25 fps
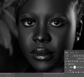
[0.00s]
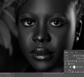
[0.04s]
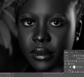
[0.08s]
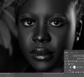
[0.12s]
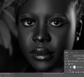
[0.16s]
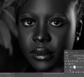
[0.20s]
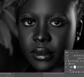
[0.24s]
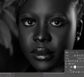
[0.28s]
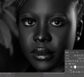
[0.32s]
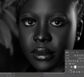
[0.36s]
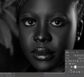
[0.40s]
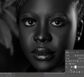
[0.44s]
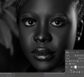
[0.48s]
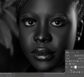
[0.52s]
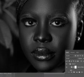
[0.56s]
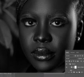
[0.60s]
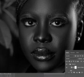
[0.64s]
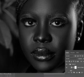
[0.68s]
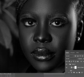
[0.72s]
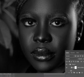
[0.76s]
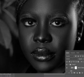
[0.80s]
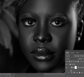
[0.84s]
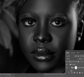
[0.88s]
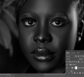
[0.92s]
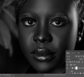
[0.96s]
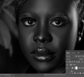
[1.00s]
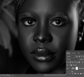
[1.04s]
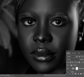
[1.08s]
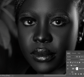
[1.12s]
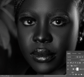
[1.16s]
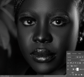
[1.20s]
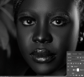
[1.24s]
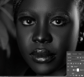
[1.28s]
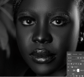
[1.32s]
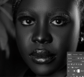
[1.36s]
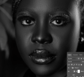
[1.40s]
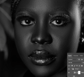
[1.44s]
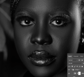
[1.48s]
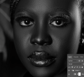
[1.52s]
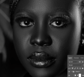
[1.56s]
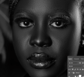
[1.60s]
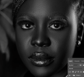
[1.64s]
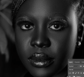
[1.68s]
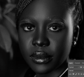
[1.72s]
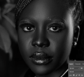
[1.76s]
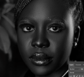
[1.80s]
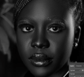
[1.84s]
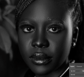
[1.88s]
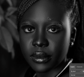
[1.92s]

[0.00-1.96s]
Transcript: Nothing is said.